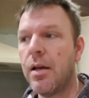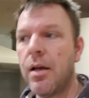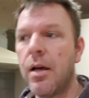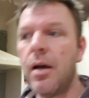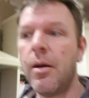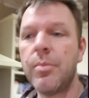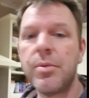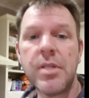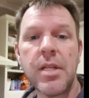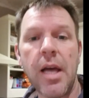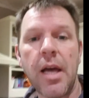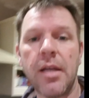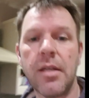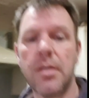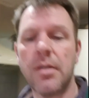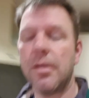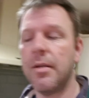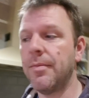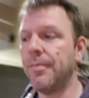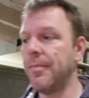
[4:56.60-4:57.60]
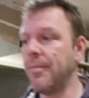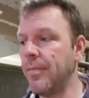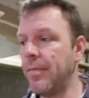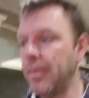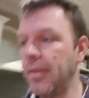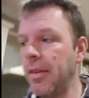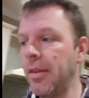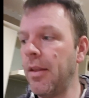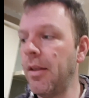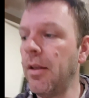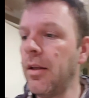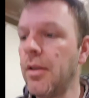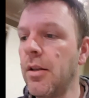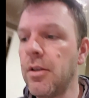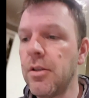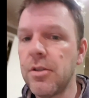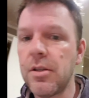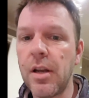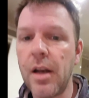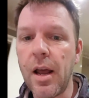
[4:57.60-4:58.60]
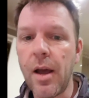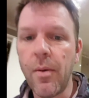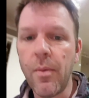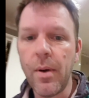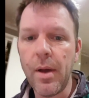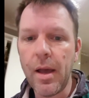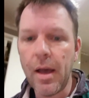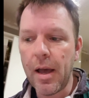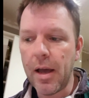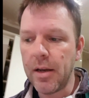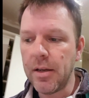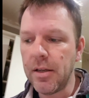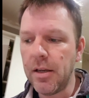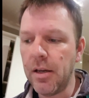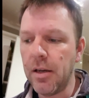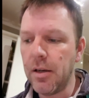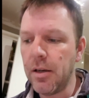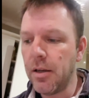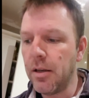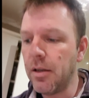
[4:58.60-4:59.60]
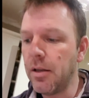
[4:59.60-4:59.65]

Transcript: Upstairs. So now we add in